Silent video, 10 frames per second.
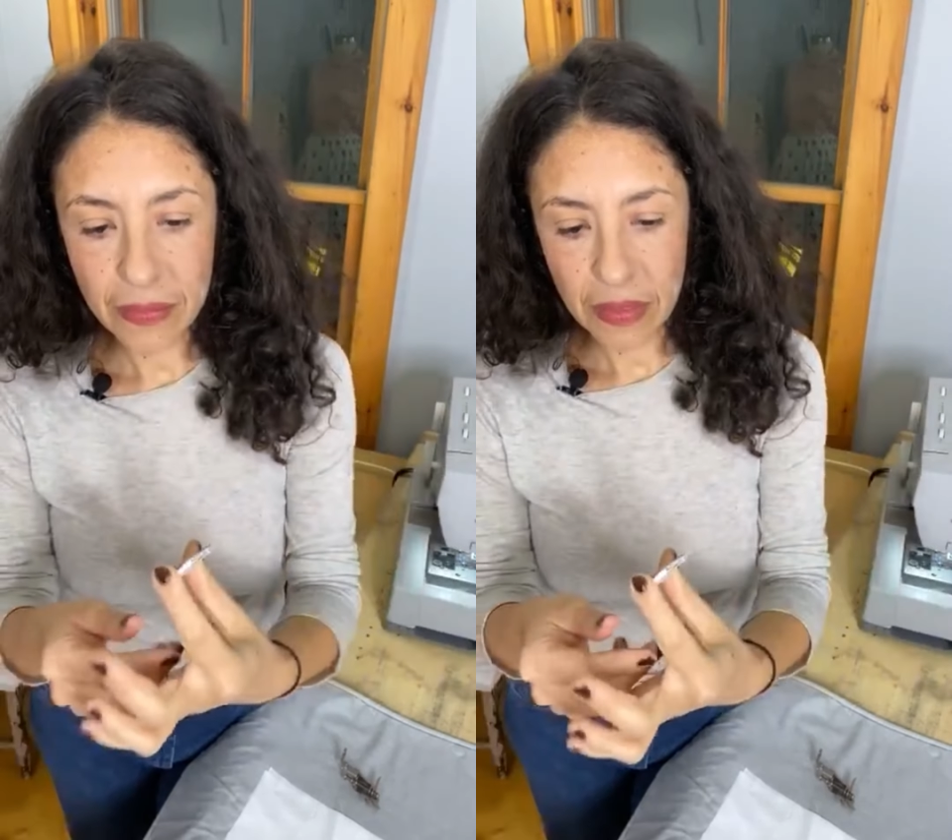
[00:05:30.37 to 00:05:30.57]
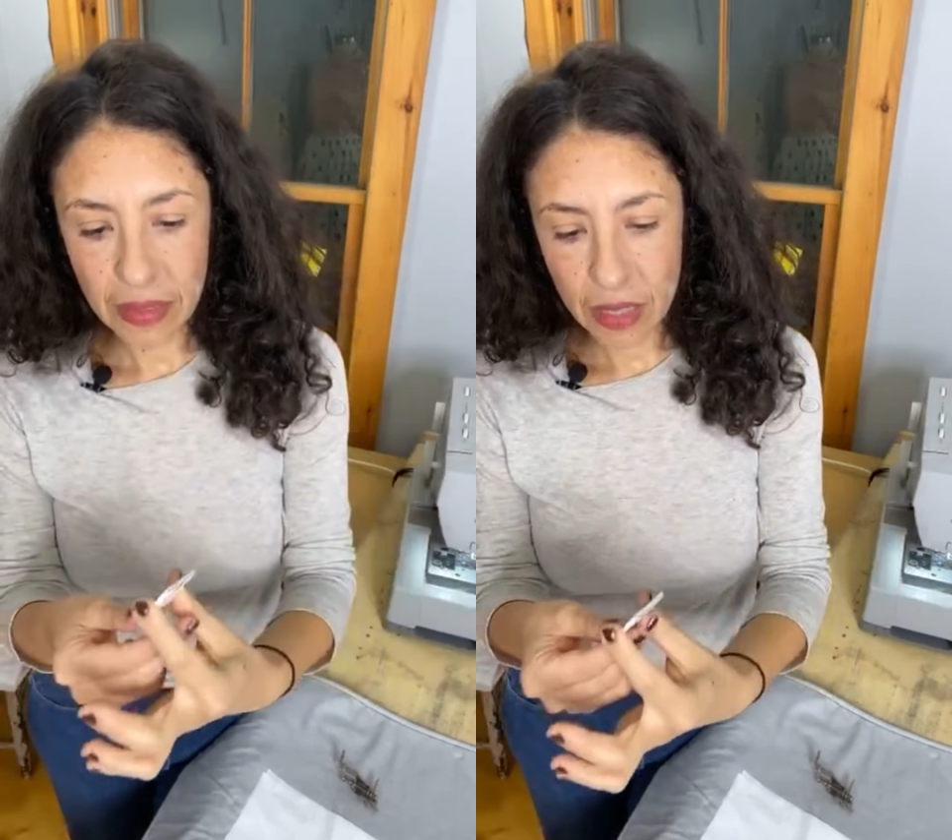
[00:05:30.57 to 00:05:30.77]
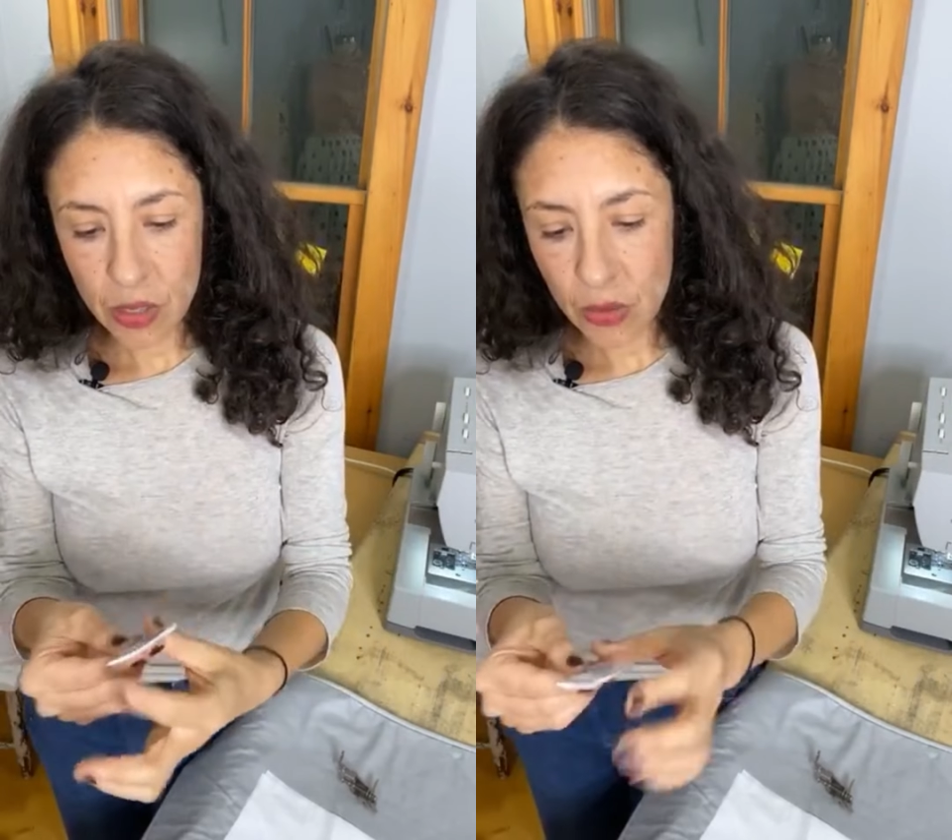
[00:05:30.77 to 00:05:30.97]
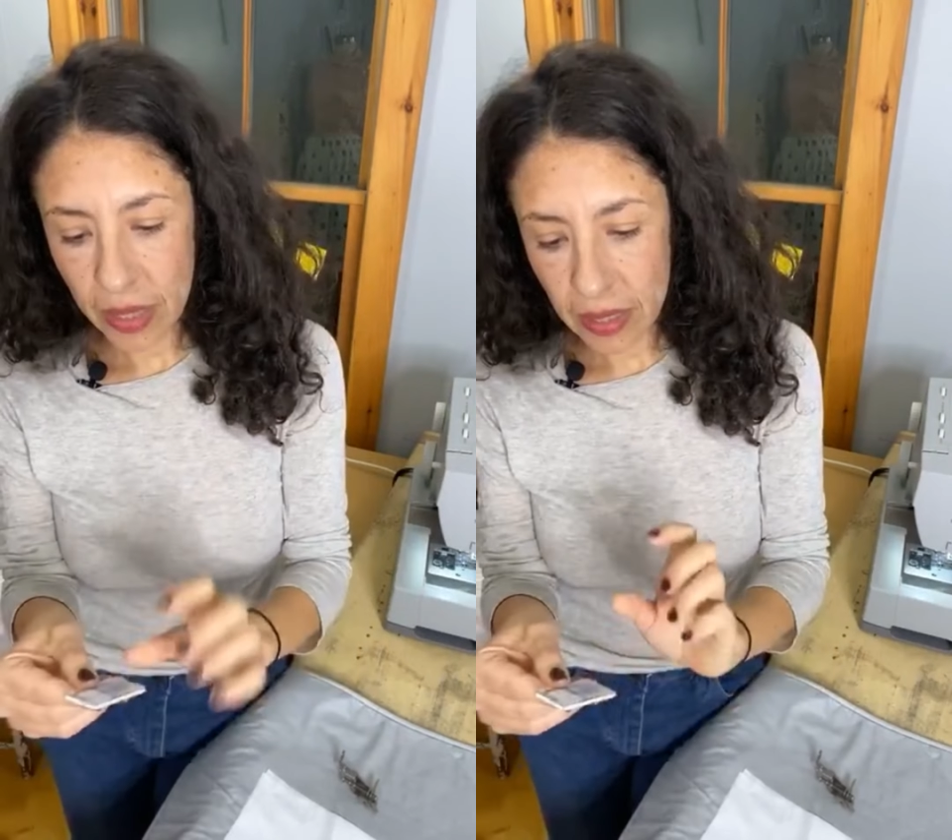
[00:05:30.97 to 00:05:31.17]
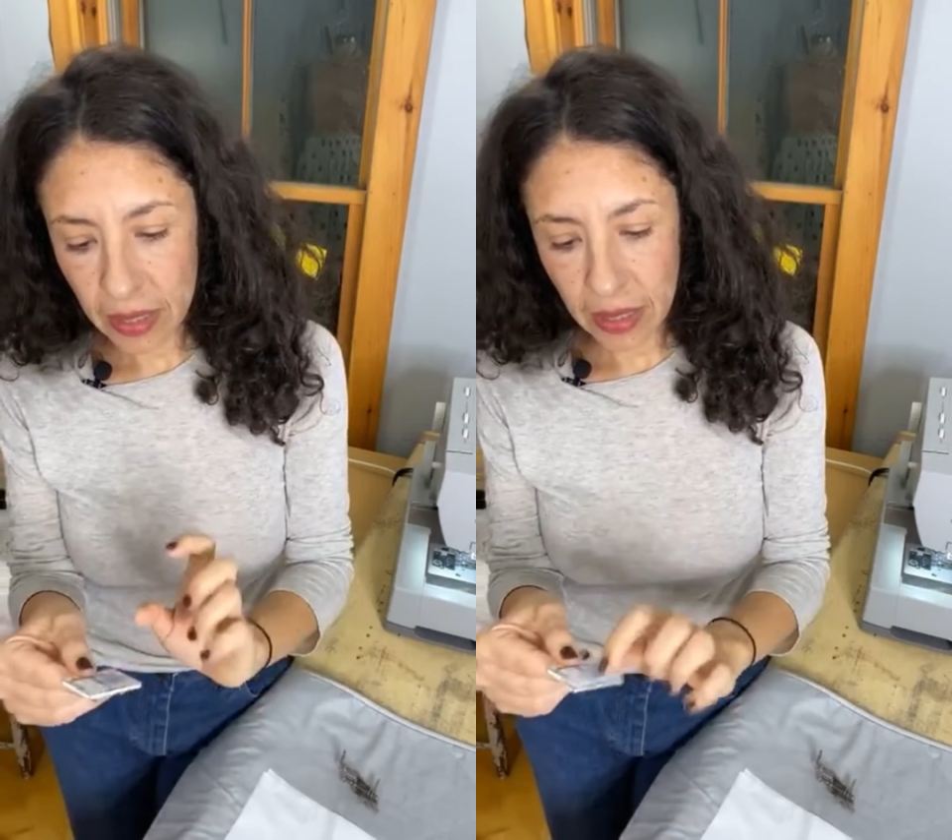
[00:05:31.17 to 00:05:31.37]
This
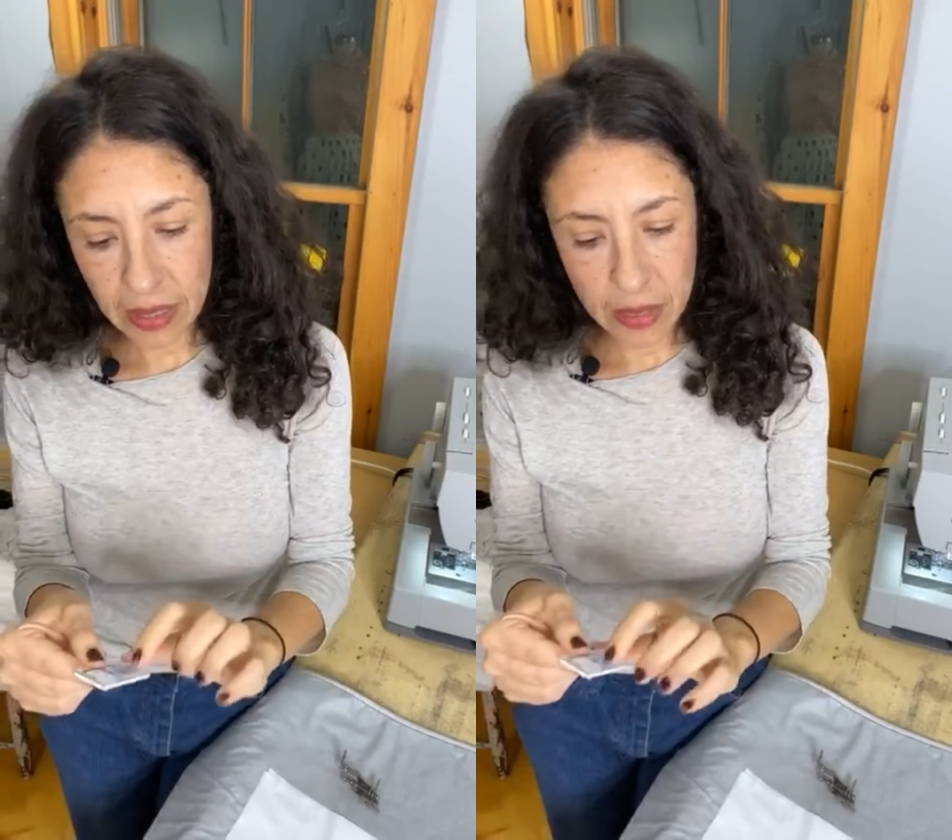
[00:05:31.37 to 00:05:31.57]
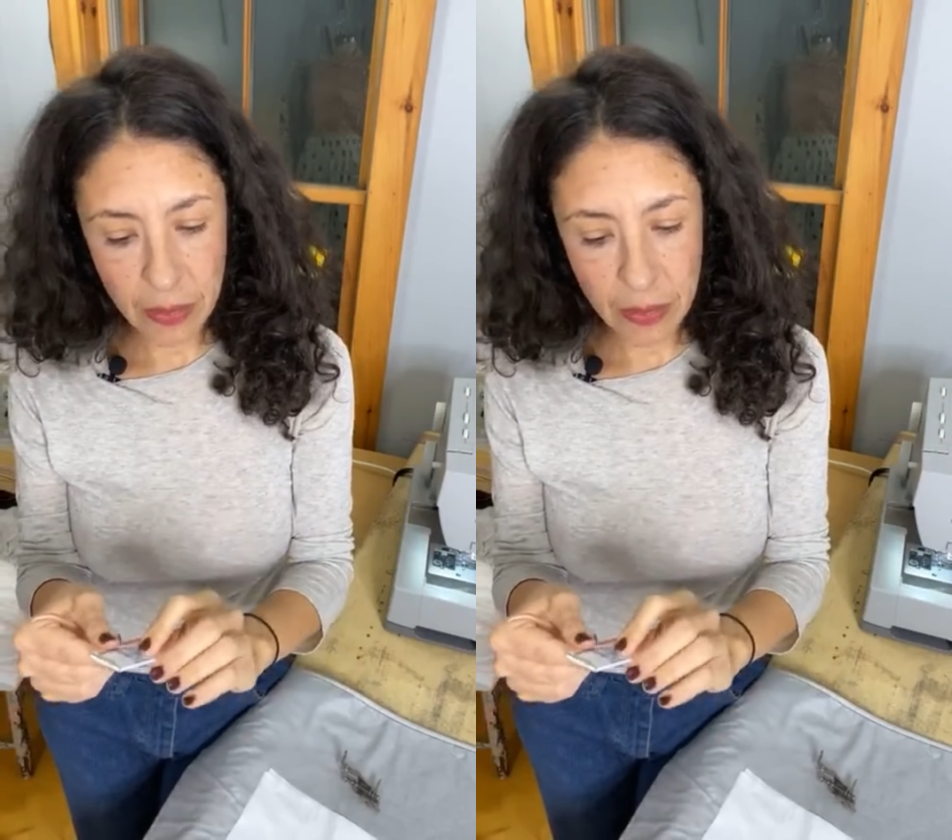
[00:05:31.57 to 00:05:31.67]
one is the